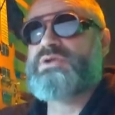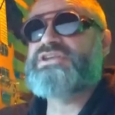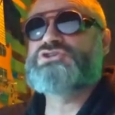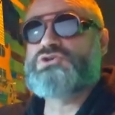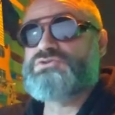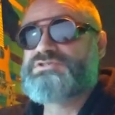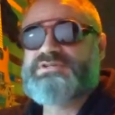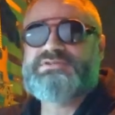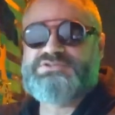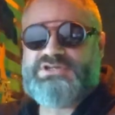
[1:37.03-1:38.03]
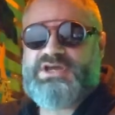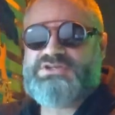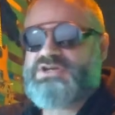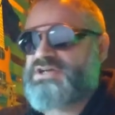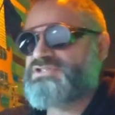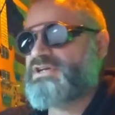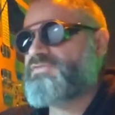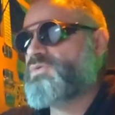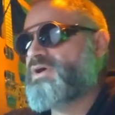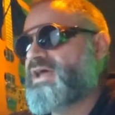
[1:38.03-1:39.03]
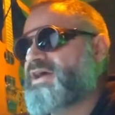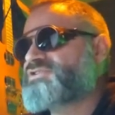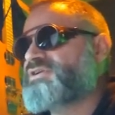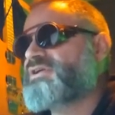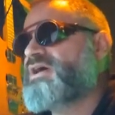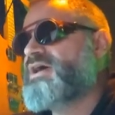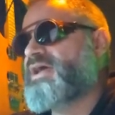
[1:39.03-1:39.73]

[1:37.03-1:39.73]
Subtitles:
Reduced GH IGF-1 action.